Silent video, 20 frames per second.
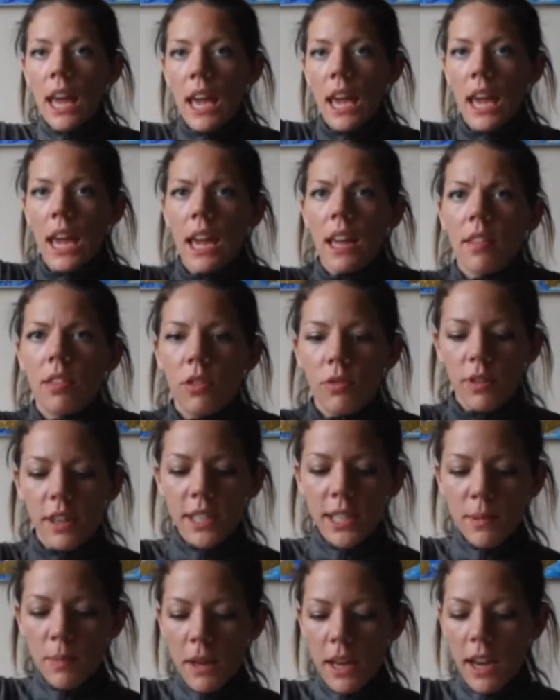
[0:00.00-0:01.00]
And the
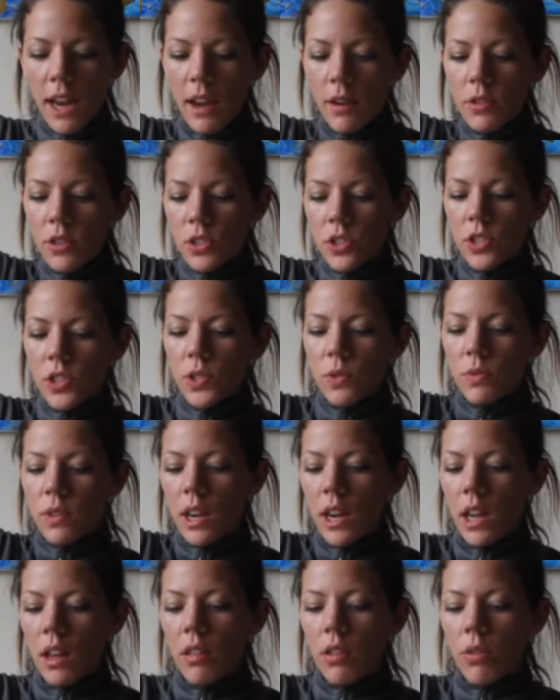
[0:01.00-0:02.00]
recipe, I was just
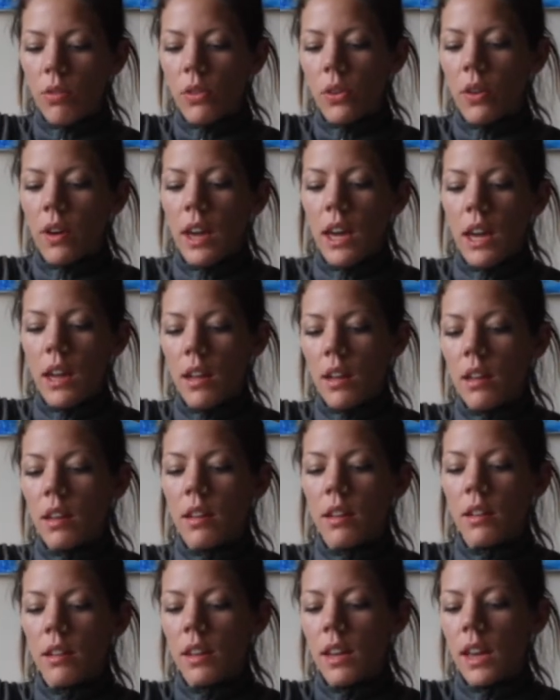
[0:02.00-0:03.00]
reading through it,
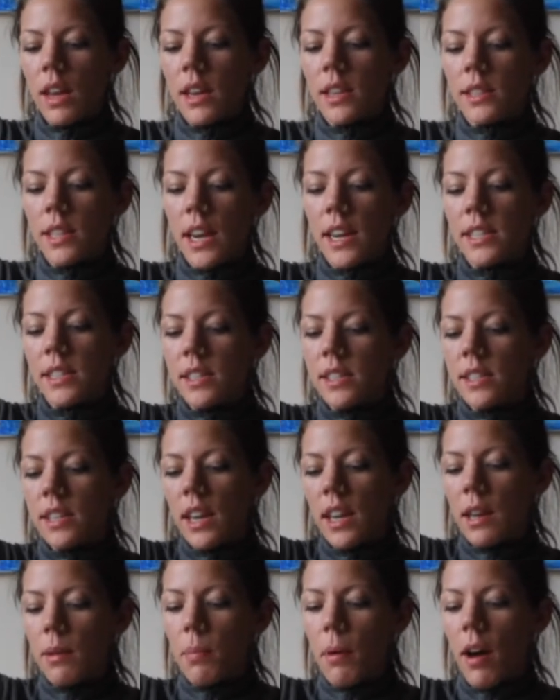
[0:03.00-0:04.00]
because I did
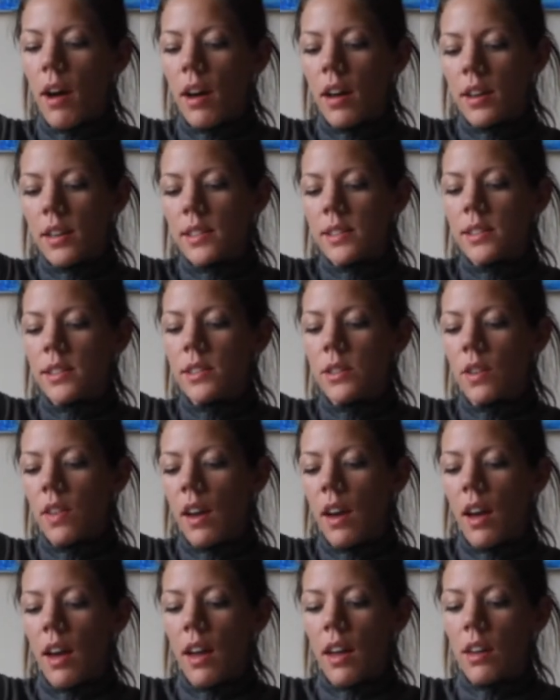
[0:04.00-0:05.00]
take a pause so
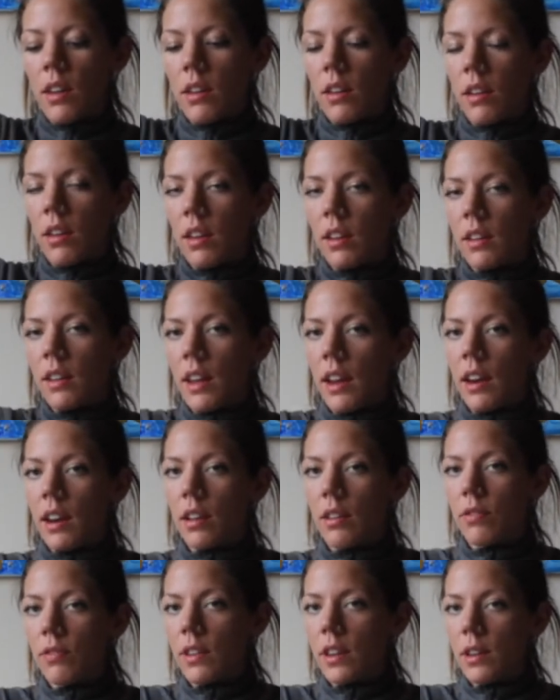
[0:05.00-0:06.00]
that I could kind
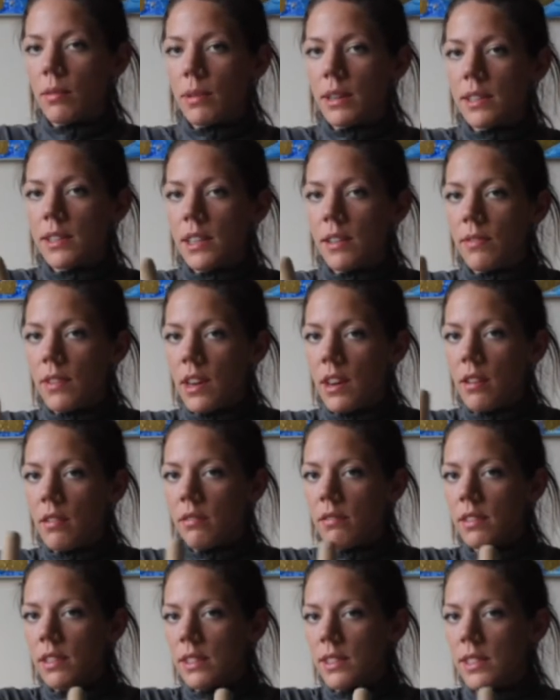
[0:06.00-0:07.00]
of figure my stuff
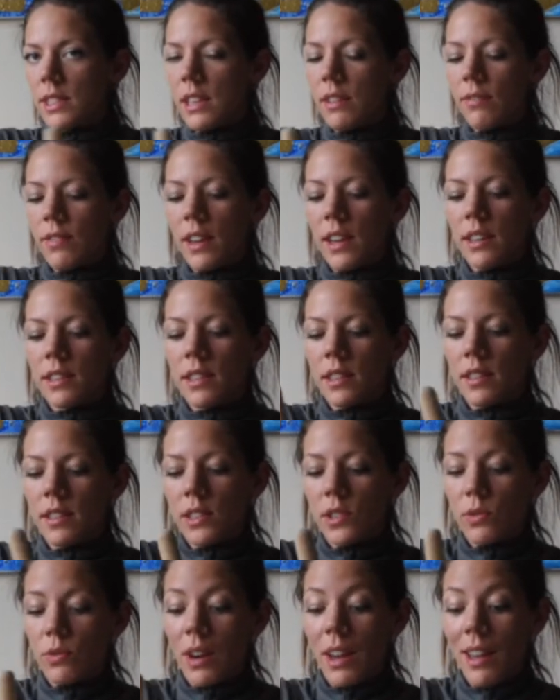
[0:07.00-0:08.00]
out and see if I had done
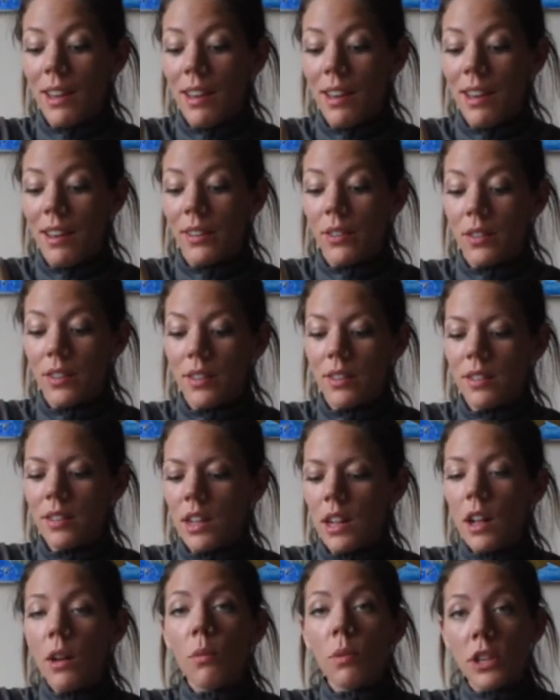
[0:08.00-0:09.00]
this right at all.
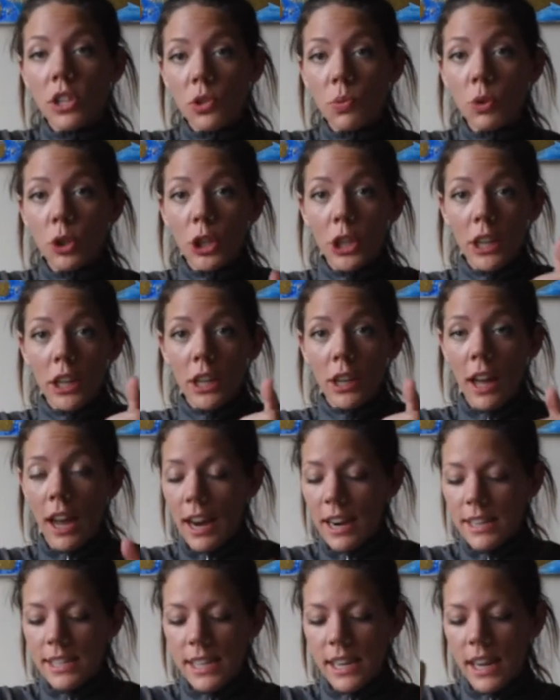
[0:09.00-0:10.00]
Which we're good,
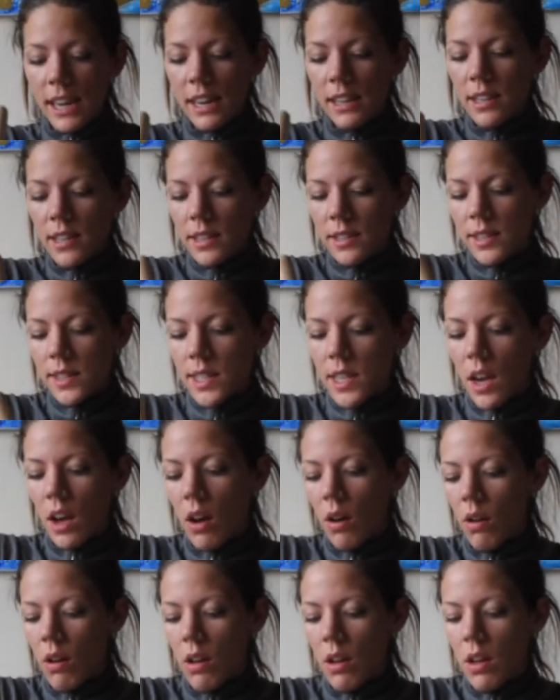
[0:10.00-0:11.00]
I did.
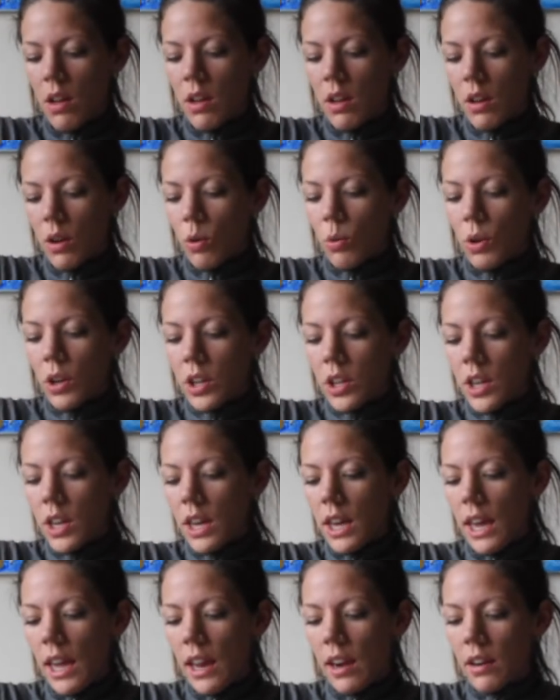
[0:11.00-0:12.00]
So we're
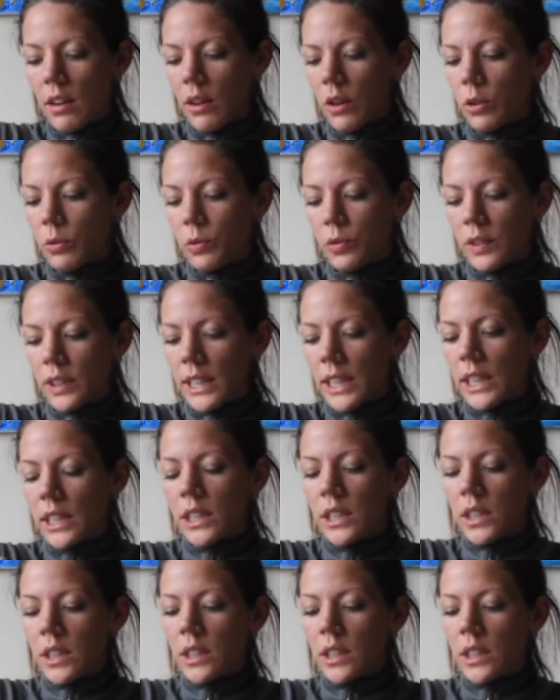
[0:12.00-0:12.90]
cooking, hopefully.